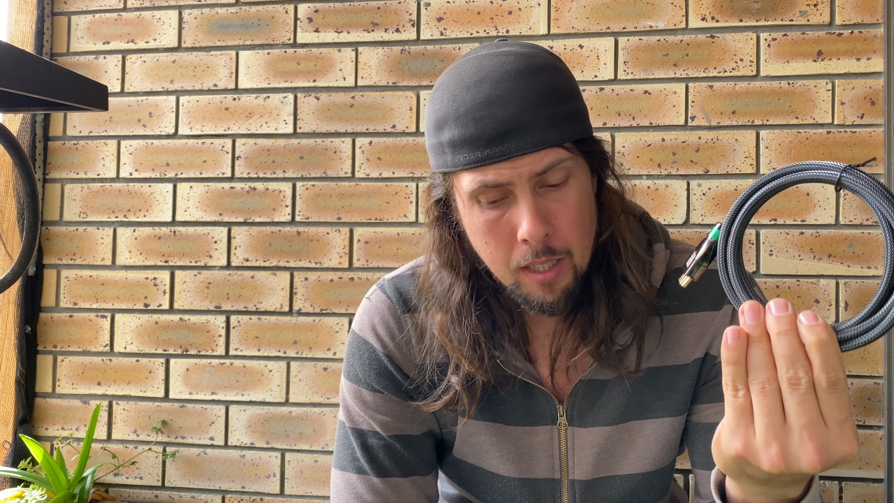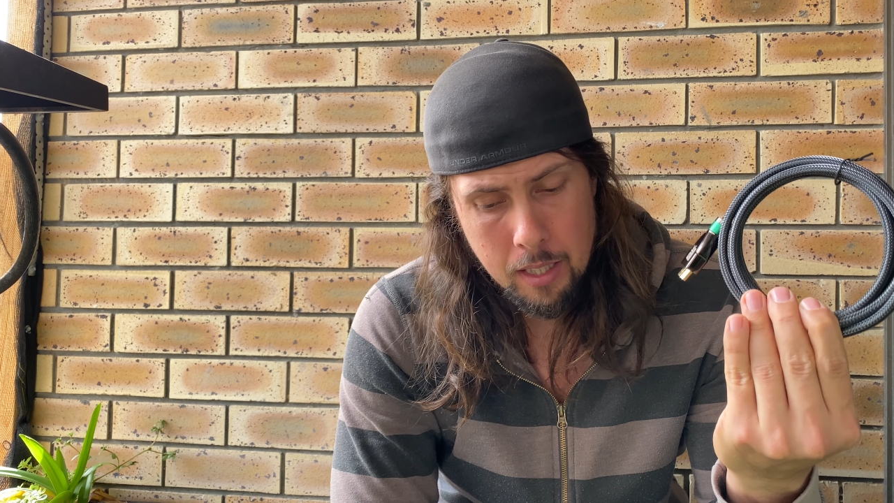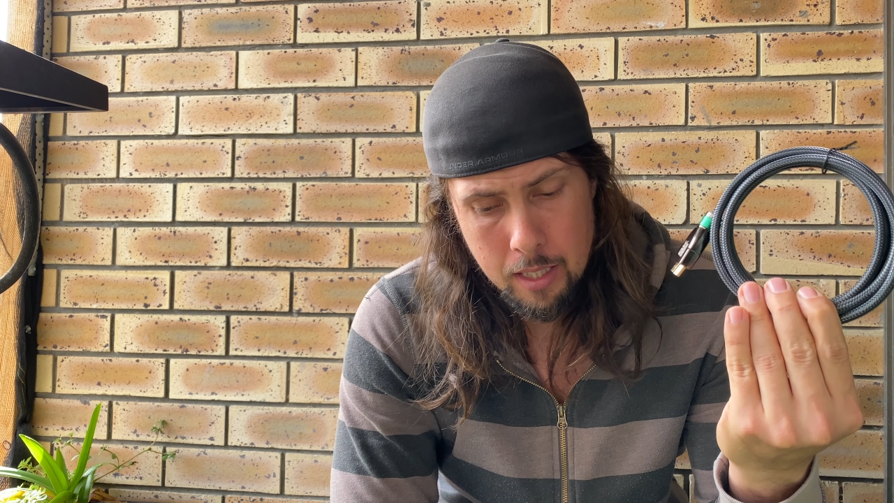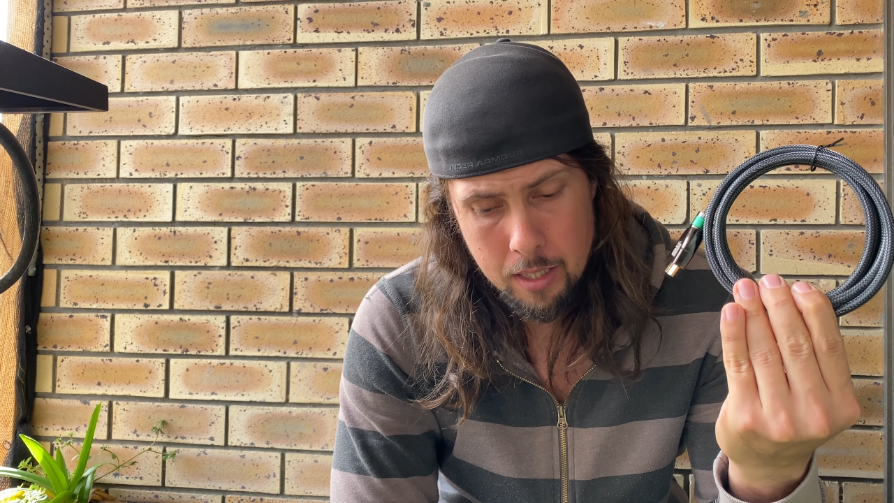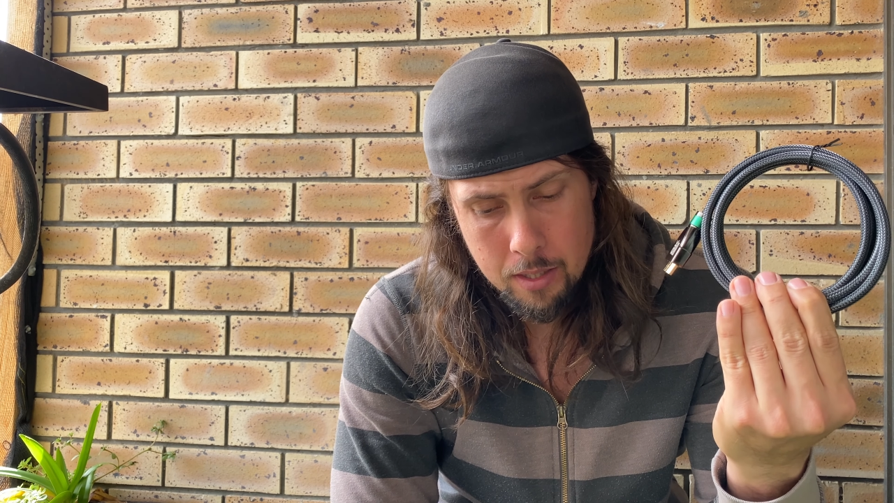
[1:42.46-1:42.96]

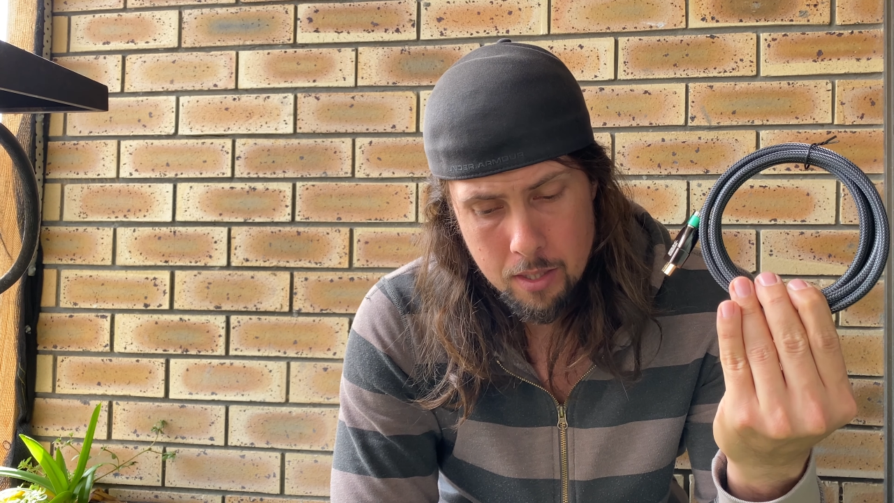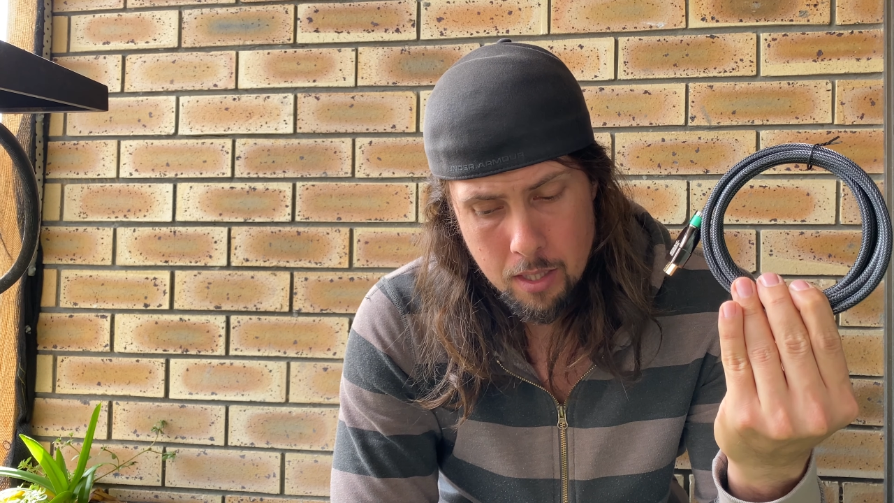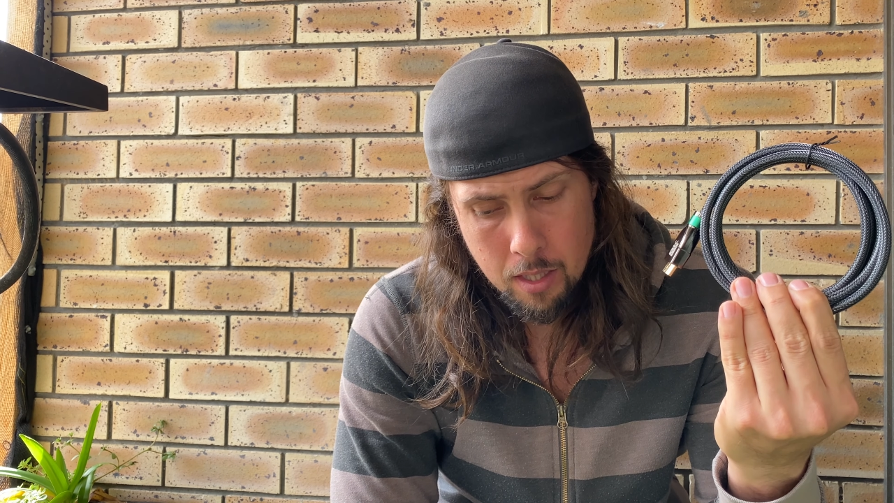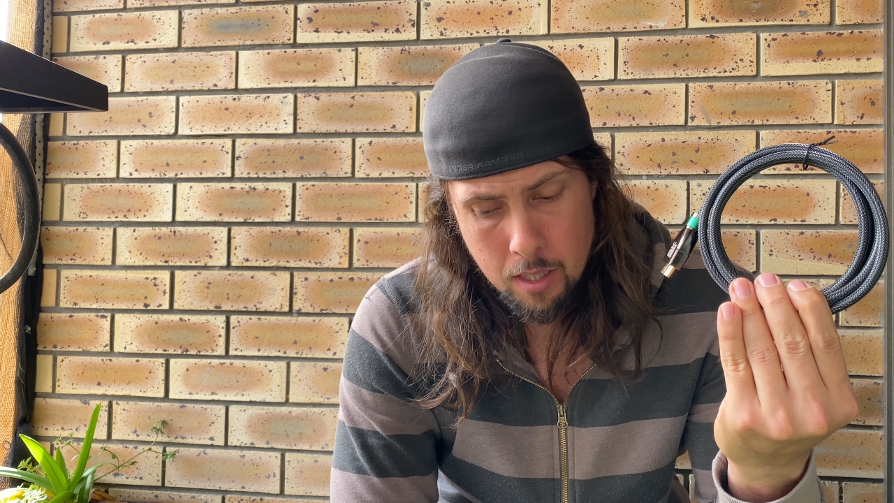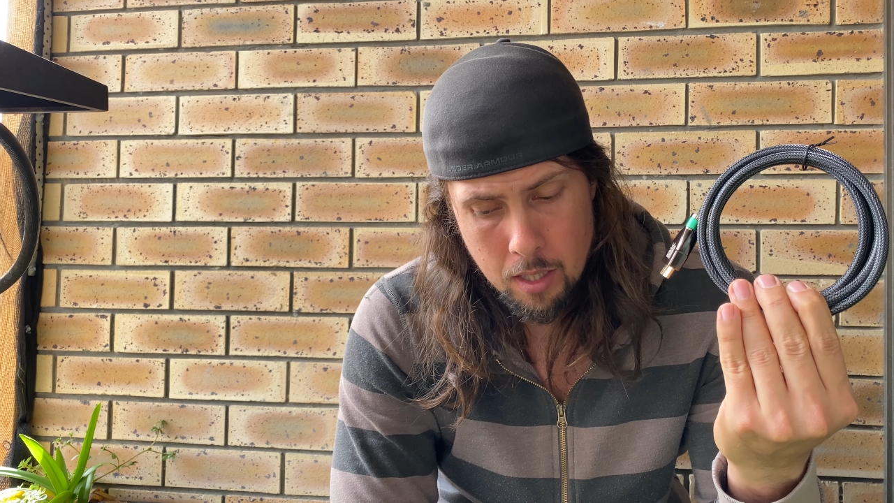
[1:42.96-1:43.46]
and
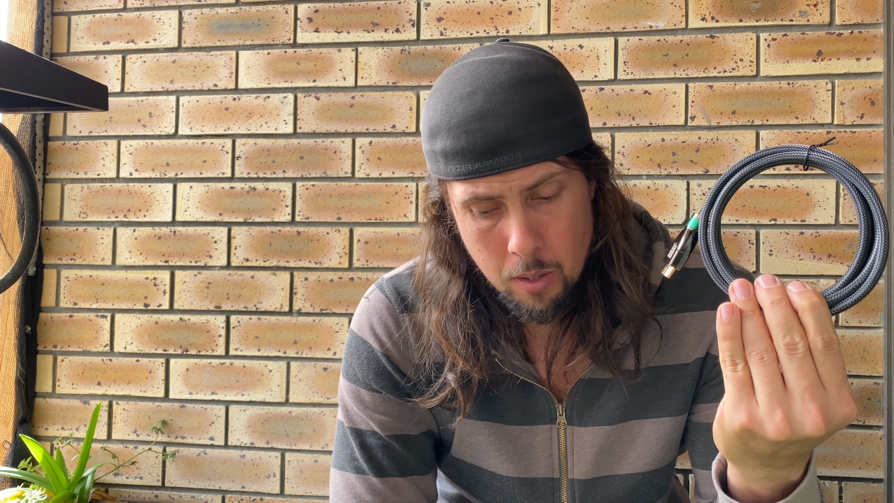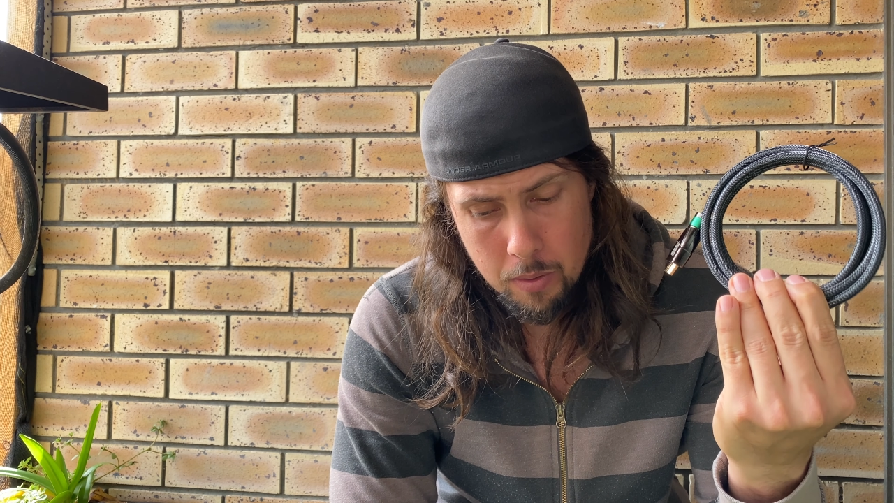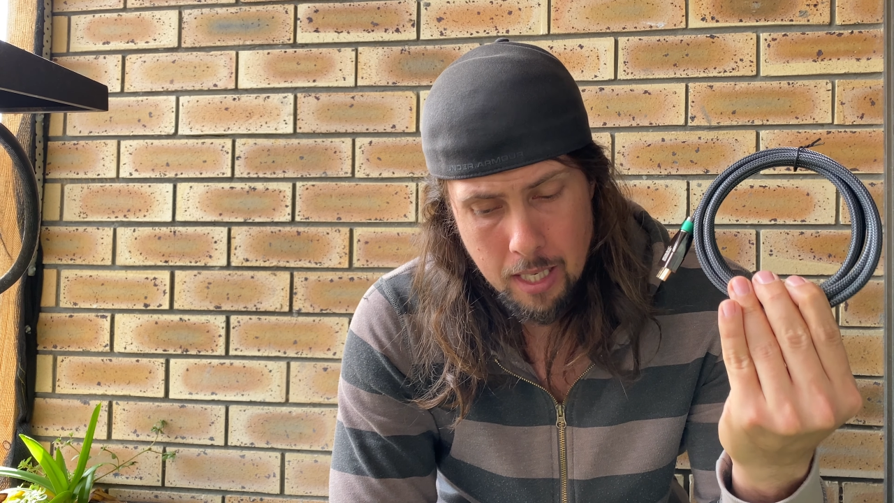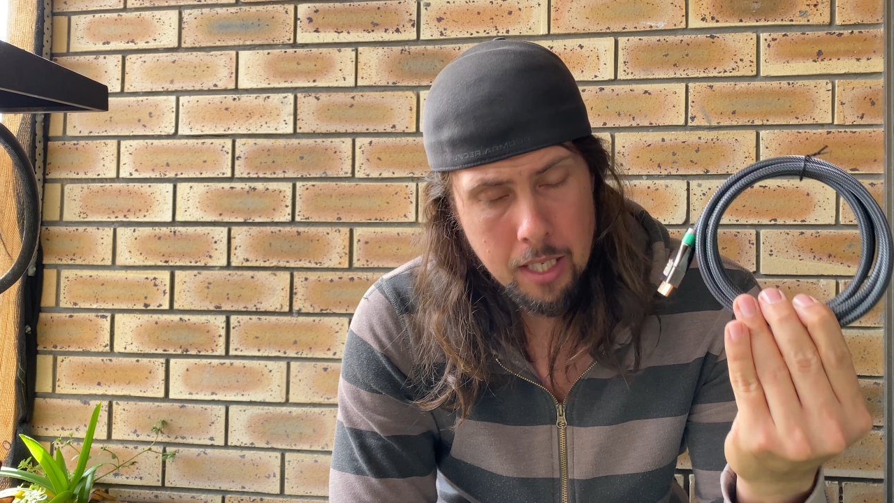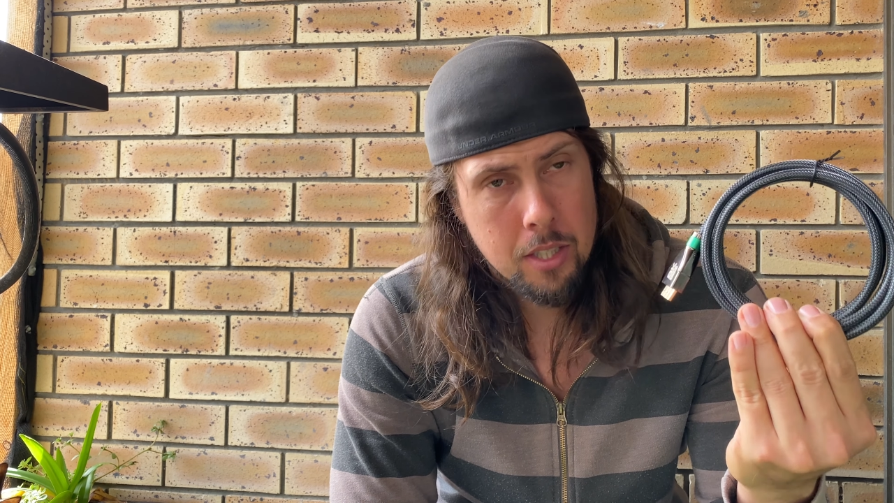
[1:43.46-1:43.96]
it
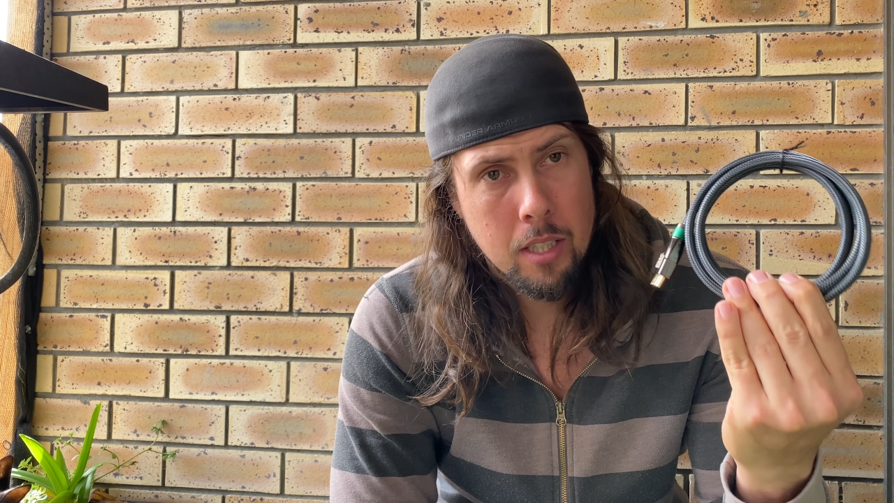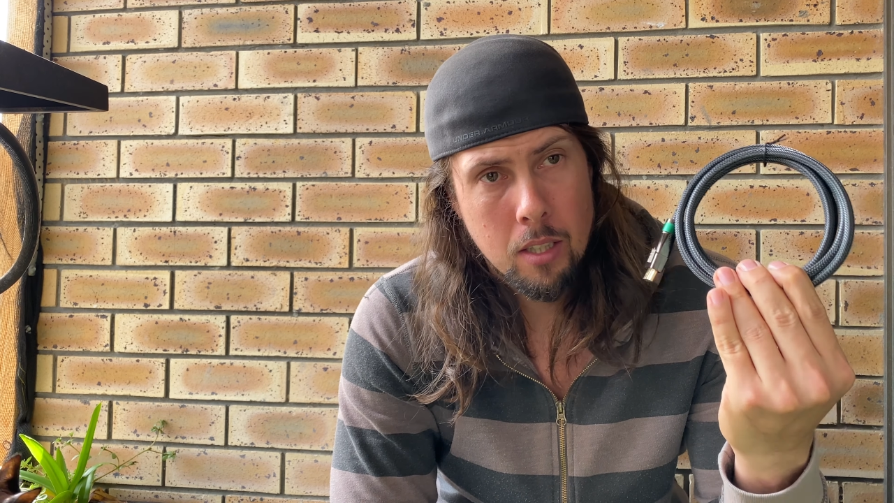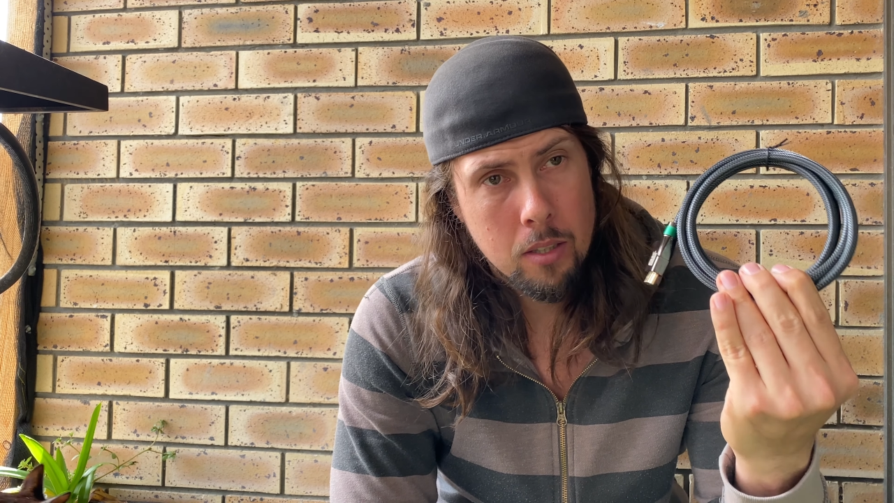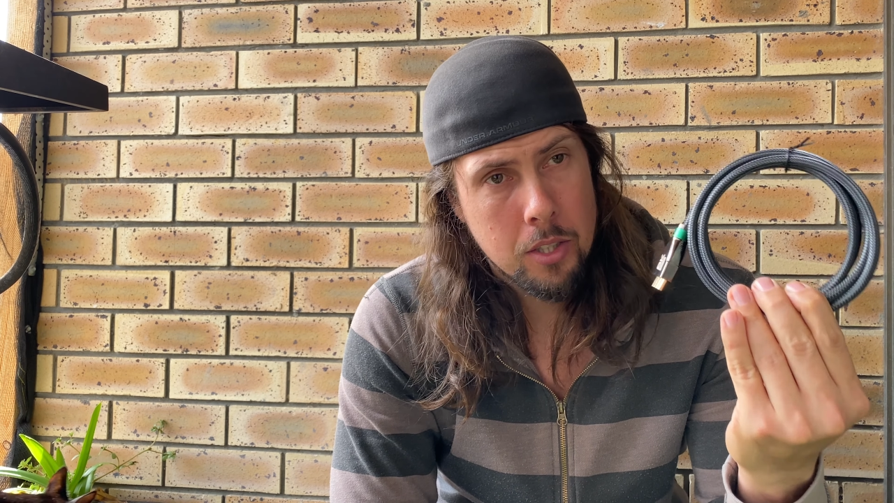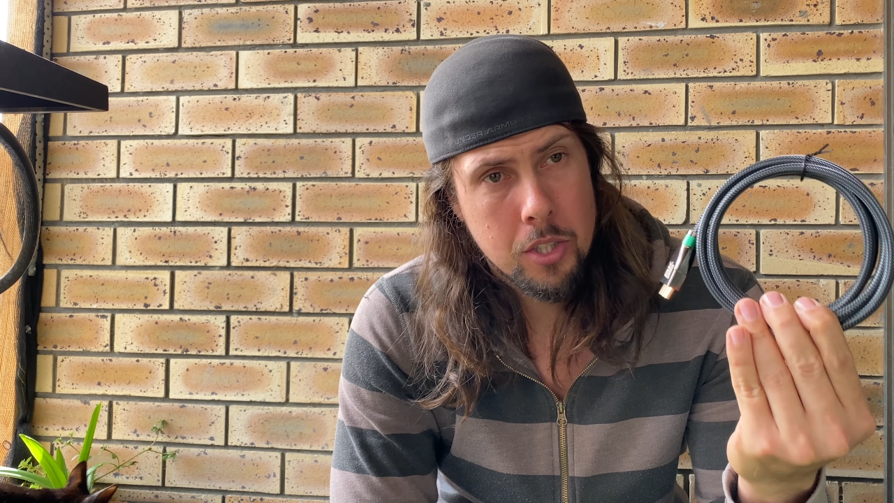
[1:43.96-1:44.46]
was actually a
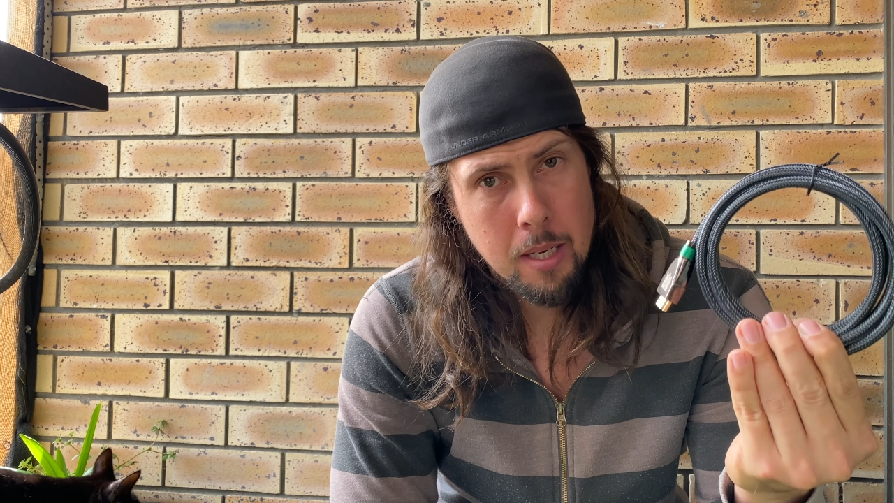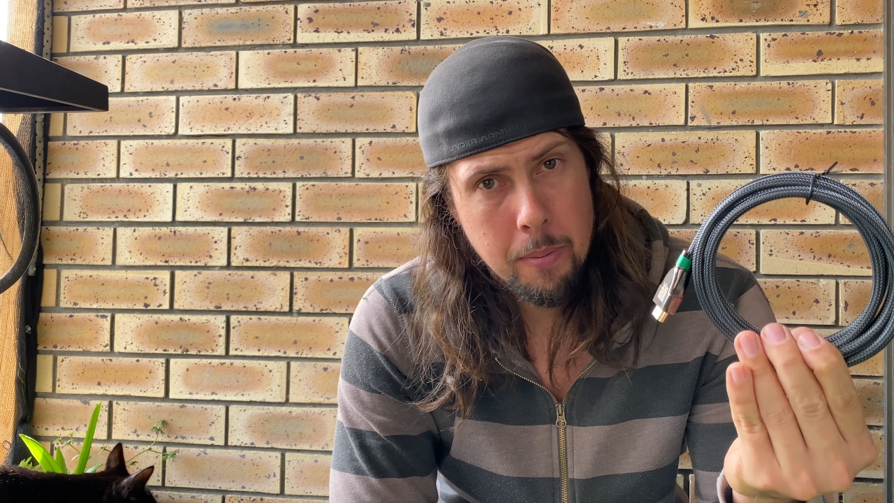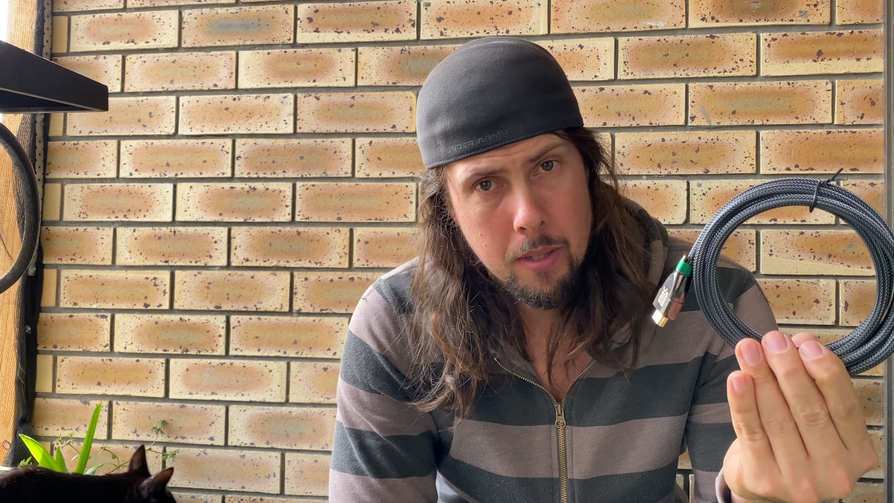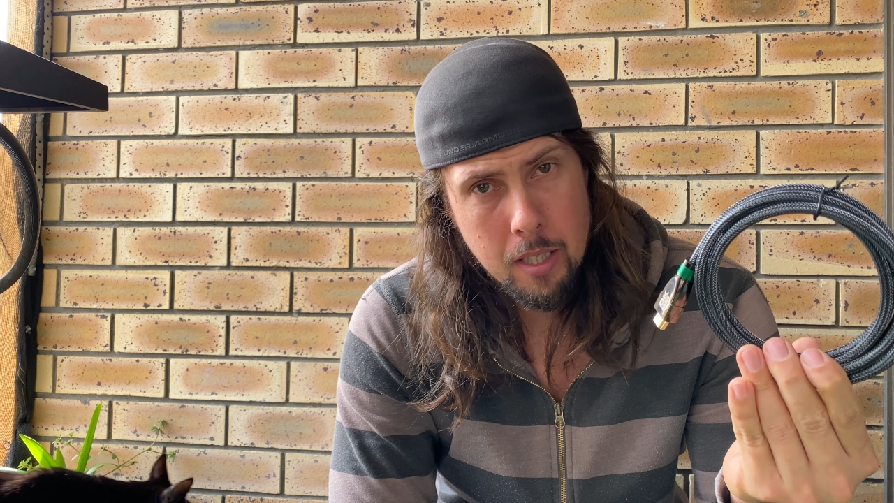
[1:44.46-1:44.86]
lot cheaper